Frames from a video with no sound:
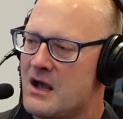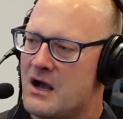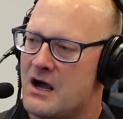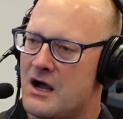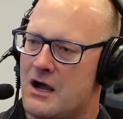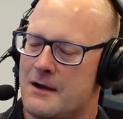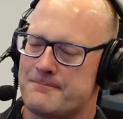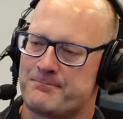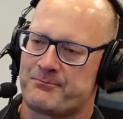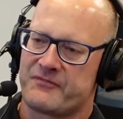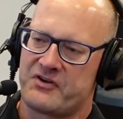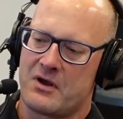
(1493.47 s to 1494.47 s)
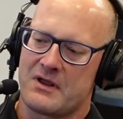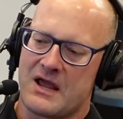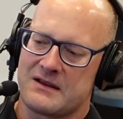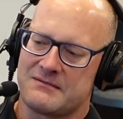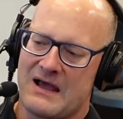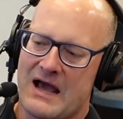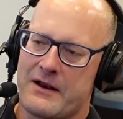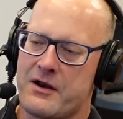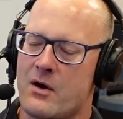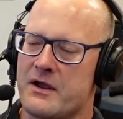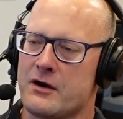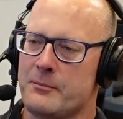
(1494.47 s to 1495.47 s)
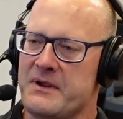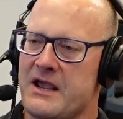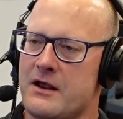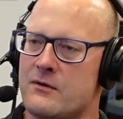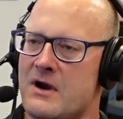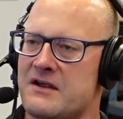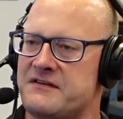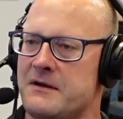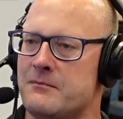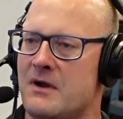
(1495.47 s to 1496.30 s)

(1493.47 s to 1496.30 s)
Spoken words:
So I don't know. It'll be interesting.